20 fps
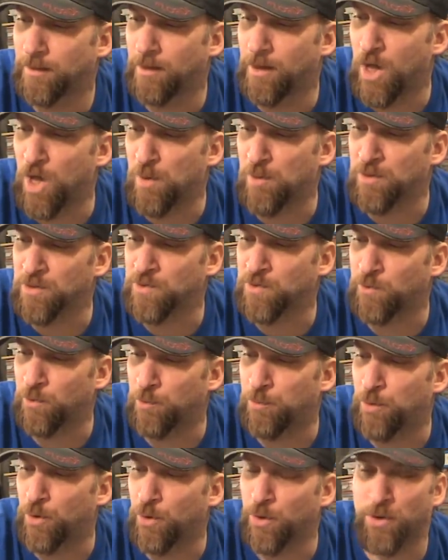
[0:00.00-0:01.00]
almost
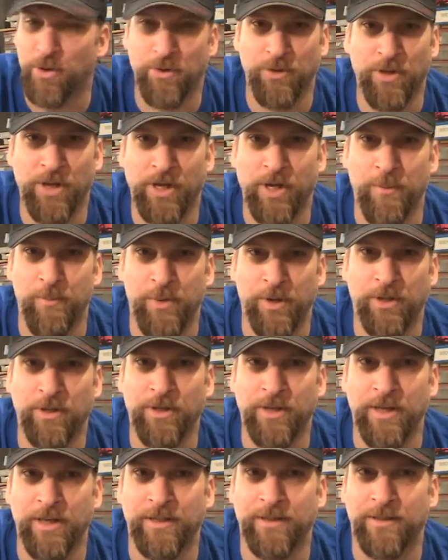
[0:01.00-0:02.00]
reporter-like
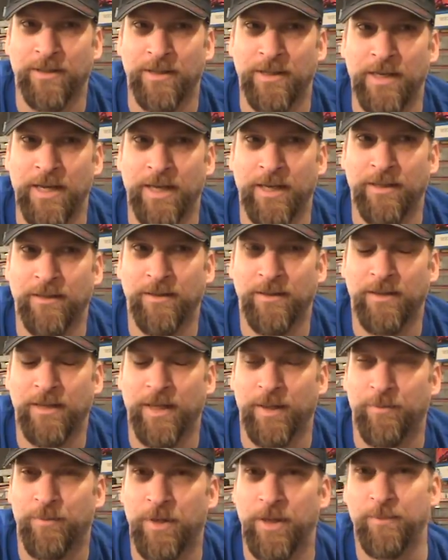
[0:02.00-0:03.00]
ability to get
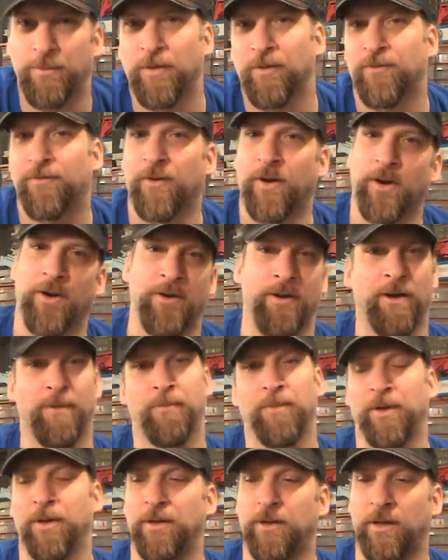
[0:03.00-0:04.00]
people fired
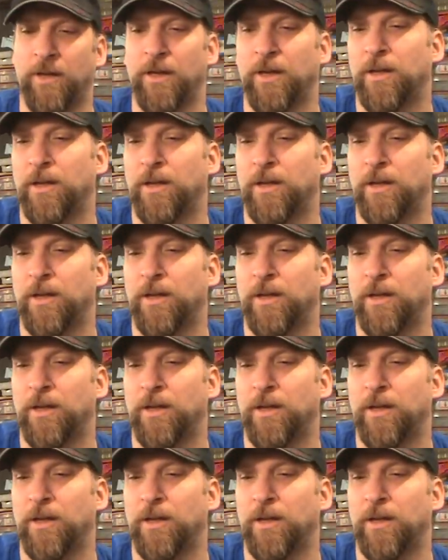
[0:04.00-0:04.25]
up and